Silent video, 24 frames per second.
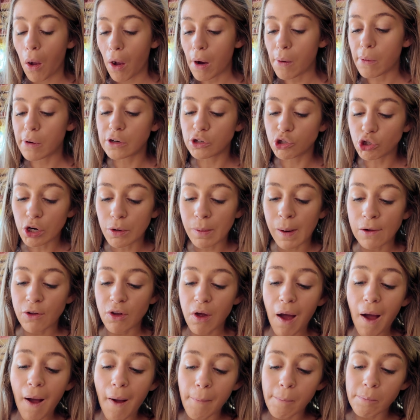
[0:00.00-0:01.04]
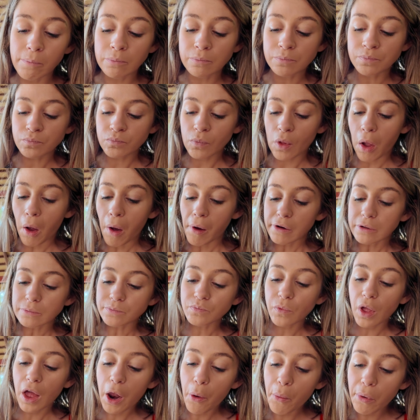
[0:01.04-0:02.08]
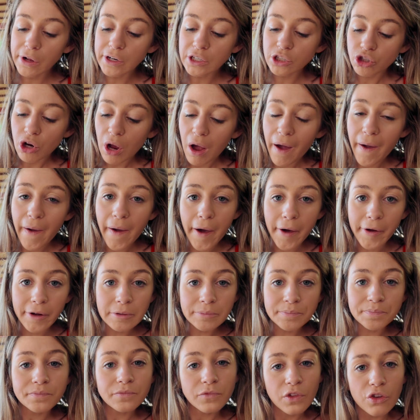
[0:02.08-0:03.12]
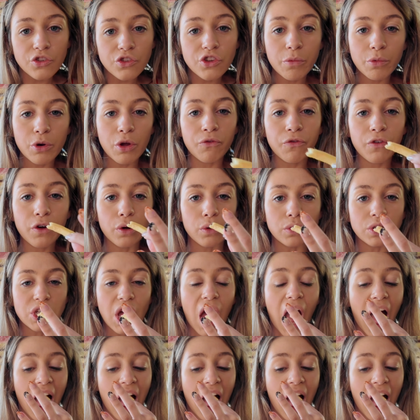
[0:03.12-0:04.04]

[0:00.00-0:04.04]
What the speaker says: I want to enjoy my time and I want to try out some new foods.